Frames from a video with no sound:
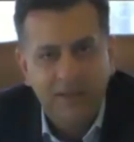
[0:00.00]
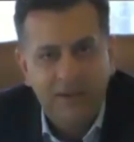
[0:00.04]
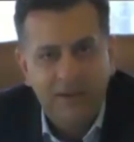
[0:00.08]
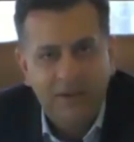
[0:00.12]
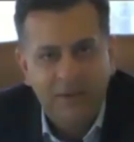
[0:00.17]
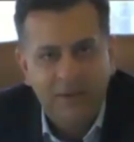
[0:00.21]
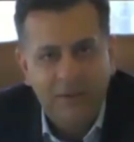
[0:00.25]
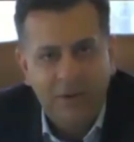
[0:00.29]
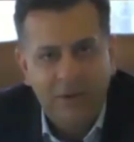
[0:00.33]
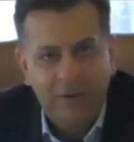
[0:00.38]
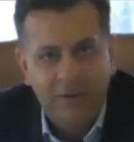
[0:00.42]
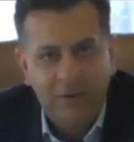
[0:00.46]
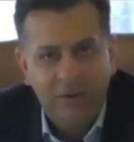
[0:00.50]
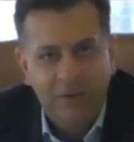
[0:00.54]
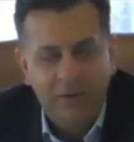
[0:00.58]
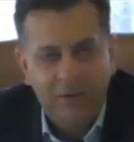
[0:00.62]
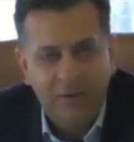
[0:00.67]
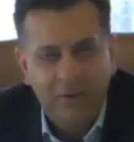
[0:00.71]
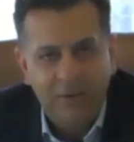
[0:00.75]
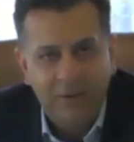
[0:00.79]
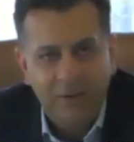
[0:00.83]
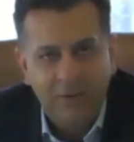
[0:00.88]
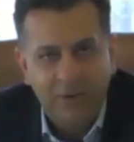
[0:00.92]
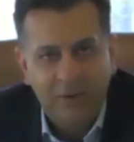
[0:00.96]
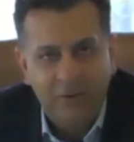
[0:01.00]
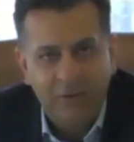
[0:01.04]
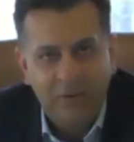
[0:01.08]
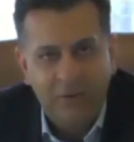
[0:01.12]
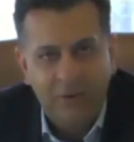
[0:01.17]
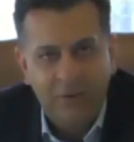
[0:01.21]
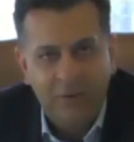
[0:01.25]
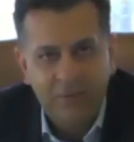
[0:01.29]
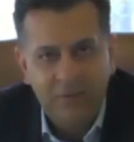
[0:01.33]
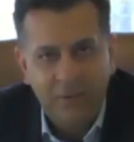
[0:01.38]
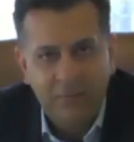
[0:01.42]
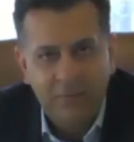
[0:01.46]
uh, you know
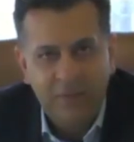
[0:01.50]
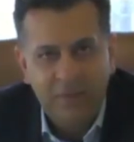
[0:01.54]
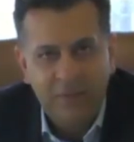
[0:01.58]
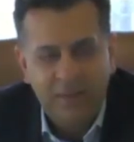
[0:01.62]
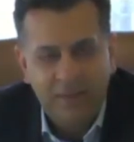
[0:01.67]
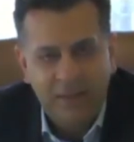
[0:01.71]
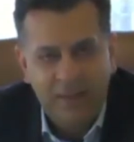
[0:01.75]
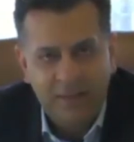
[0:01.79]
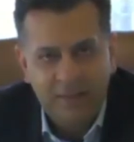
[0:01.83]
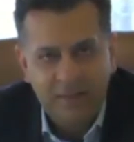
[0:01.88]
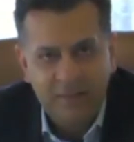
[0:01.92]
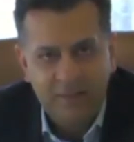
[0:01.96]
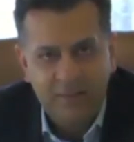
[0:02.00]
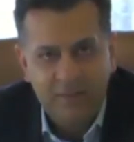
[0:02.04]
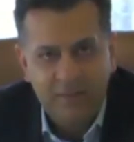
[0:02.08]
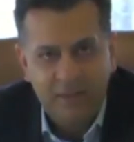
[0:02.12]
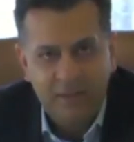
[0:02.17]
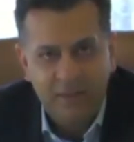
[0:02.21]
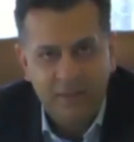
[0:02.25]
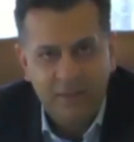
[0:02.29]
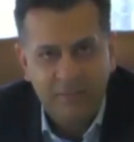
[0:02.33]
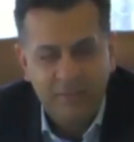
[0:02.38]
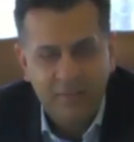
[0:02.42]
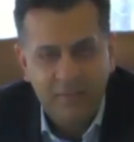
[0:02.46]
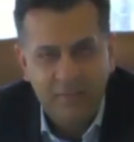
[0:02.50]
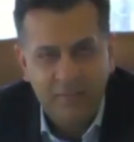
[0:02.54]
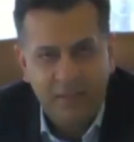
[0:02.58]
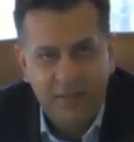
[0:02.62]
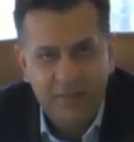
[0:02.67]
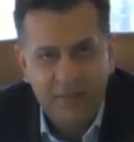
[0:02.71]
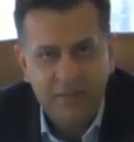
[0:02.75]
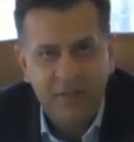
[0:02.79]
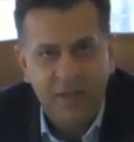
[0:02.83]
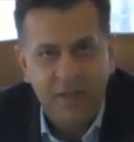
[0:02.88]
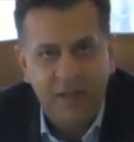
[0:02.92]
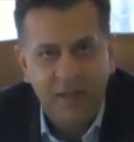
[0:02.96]
of something that is uh,
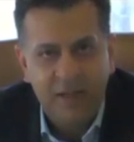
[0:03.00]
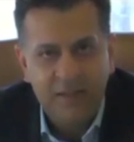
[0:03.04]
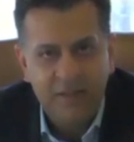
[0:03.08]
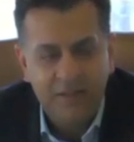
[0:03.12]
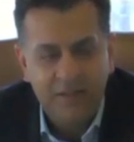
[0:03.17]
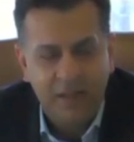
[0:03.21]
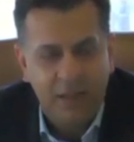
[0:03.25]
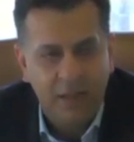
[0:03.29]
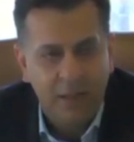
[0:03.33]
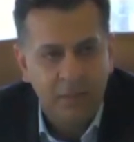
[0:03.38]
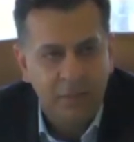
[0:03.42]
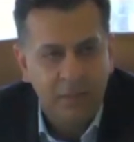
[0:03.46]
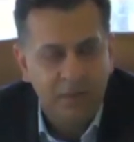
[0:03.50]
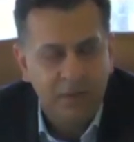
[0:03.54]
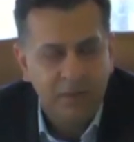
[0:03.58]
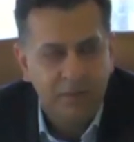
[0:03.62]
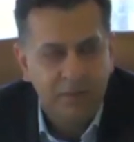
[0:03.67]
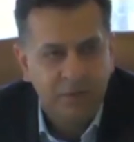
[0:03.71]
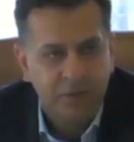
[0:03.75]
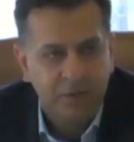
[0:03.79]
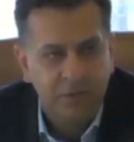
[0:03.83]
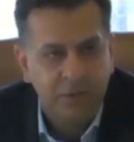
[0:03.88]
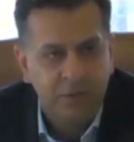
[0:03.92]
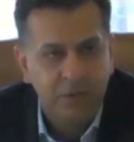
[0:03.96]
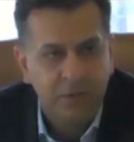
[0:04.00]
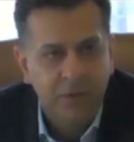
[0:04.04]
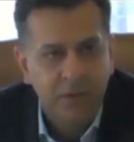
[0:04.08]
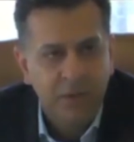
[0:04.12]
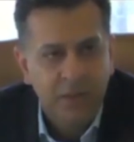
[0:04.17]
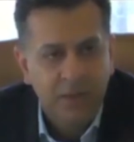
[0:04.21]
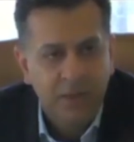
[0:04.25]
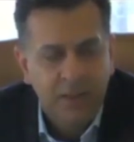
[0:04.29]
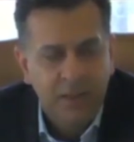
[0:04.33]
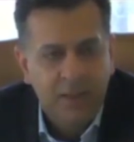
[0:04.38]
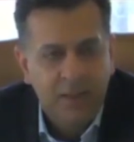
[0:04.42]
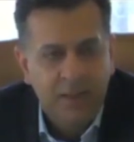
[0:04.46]
that is highly scalable so
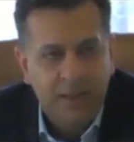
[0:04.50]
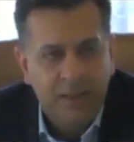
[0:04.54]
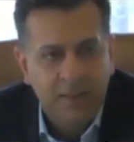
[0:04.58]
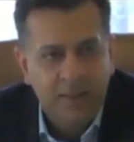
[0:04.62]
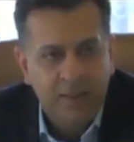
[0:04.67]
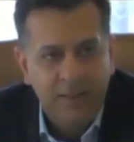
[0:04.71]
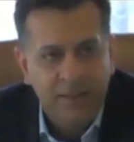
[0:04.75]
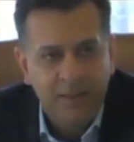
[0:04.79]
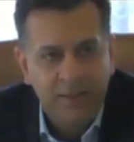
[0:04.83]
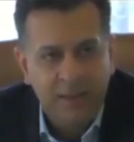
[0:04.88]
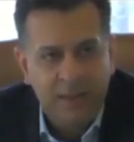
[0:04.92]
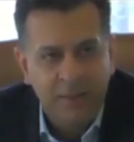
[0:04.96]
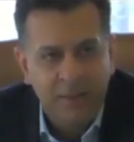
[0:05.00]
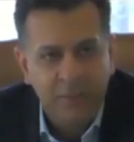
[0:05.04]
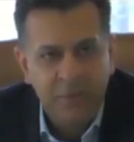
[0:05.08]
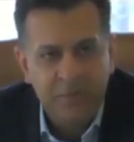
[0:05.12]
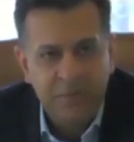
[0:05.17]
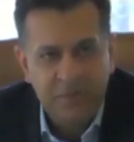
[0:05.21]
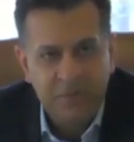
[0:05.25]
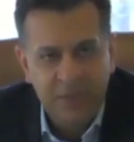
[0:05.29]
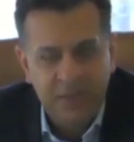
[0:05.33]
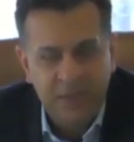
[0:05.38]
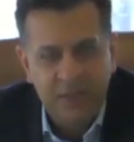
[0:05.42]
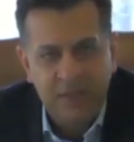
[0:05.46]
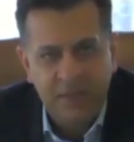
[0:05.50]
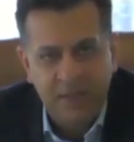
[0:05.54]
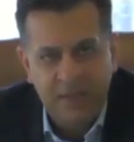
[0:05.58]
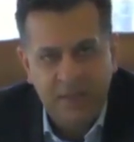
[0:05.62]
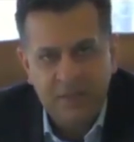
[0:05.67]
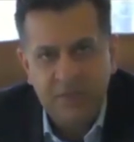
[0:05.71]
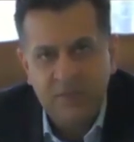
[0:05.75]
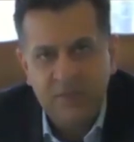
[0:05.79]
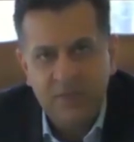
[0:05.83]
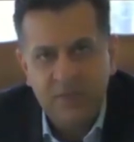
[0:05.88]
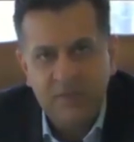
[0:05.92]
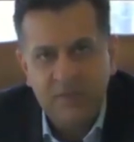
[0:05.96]
I think I would say the
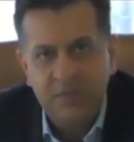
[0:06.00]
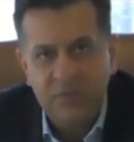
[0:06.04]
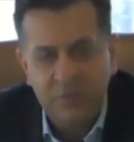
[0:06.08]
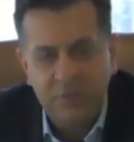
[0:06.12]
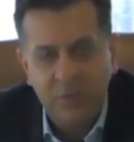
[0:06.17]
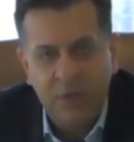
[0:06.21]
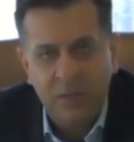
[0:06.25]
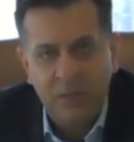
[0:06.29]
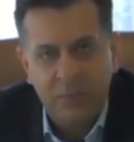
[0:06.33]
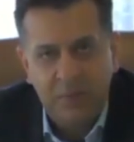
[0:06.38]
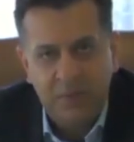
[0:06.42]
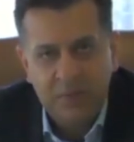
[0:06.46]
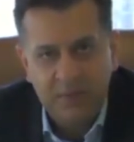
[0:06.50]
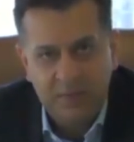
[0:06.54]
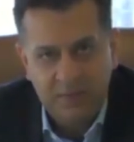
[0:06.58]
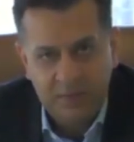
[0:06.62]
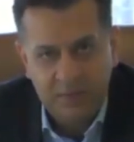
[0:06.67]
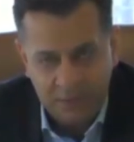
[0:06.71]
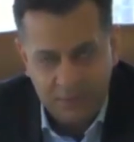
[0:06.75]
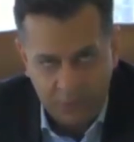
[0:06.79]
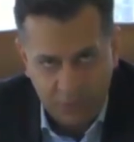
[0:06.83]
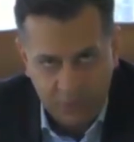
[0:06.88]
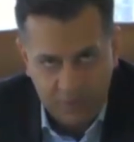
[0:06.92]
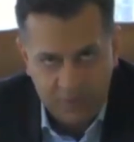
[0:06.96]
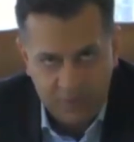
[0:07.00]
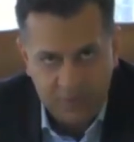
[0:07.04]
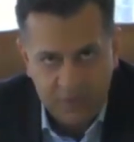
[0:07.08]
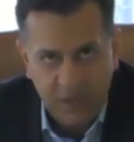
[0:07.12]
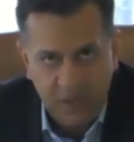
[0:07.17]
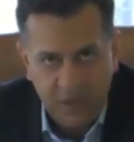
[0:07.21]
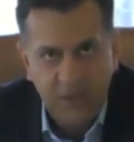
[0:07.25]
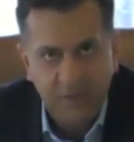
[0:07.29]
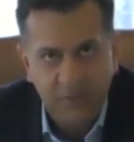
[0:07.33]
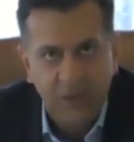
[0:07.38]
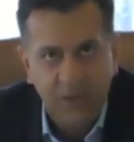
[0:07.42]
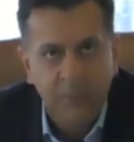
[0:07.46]
next six to 12 months, the focus
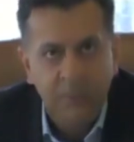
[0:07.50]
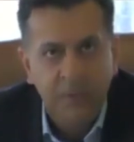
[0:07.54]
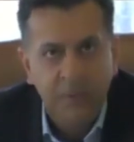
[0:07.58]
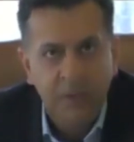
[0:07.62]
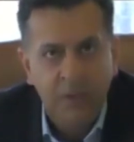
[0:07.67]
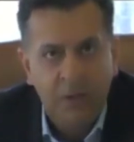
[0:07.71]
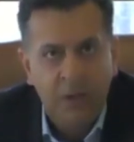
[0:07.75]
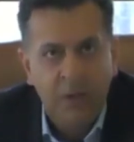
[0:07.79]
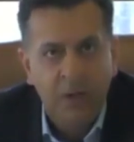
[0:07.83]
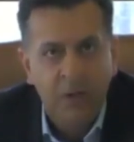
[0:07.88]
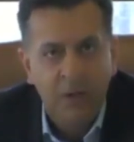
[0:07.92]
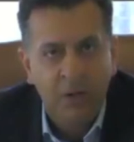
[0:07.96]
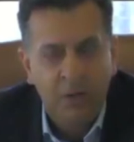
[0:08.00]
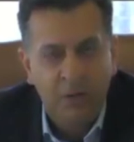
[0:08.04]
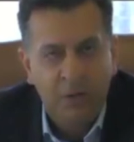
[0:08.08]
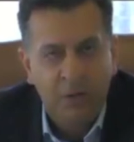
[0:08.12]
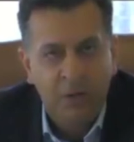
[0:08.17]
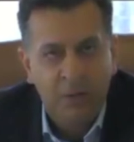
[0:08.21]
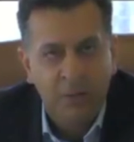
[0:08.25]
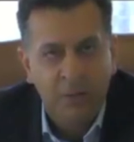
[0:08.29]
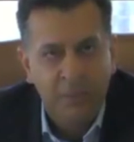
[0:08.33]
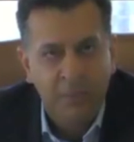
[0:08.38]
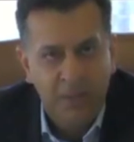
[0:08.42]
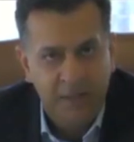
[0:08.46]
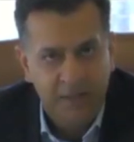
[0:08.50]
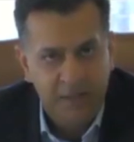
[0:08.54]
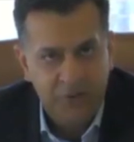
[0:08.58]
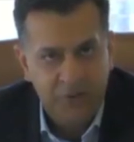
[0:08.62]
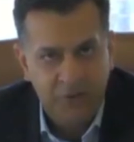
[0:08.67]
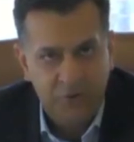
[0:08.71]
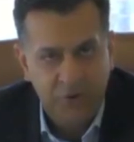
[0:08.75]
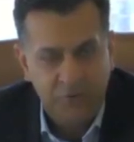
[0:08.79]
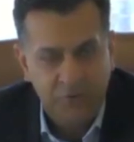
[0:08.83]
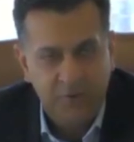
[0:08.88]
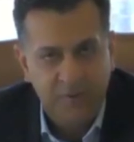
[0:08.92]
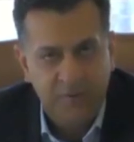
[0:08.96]
really will be all on making
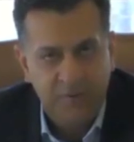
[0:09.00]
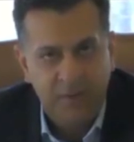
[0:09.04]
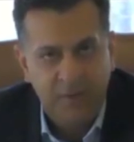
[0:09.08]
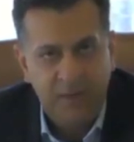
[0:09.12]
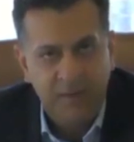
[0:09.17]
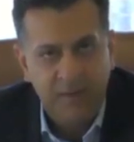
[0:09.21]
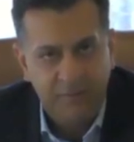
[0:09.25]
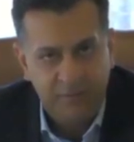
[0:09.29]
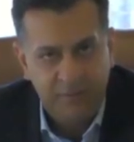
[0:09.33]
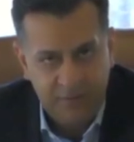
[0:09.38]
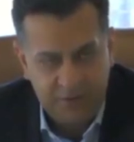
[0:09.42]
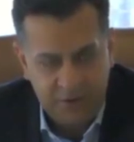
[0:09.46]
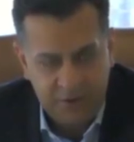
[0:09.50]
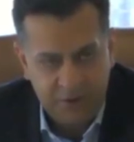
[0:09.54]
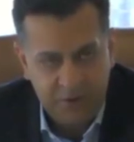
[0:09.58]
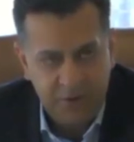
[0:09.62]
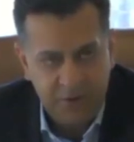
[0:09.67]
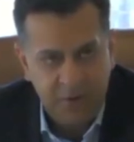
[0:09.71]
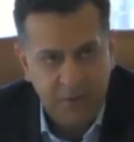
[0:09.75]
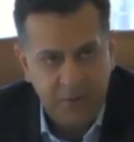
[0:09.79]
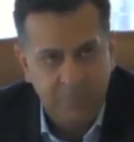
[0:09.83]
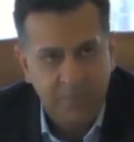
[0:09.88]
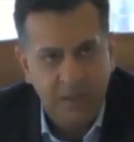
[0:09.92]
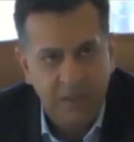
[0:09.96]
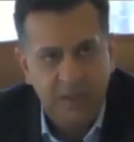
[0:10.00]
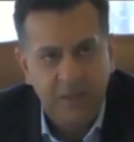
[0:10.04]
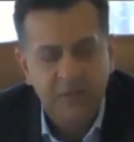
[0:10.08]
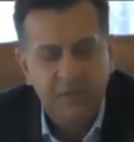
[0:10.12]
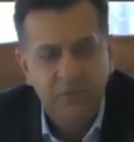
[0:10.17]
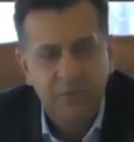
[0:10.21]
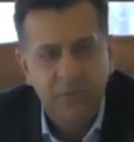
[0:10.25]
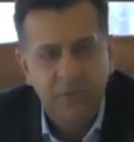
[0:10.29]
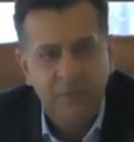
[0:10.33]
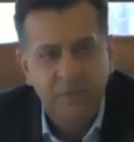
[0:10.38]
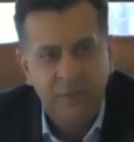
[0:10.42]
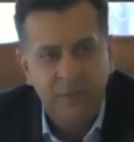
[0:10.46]
sure we have the right infrastructure in
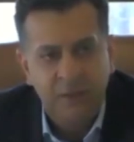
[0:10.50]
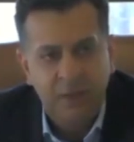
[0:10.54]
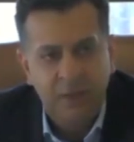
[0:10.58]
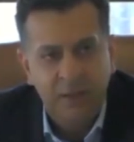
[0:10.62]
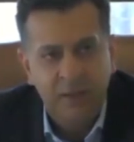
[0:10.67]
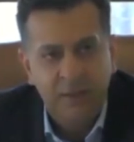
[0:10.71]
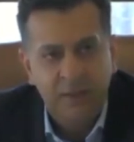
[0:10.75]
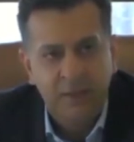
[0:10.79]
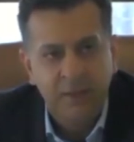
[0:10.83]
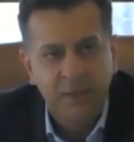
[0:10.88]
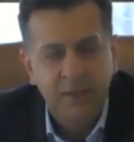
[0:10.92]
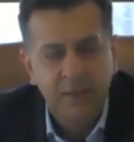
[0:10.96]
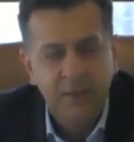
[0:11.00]
place, we have the right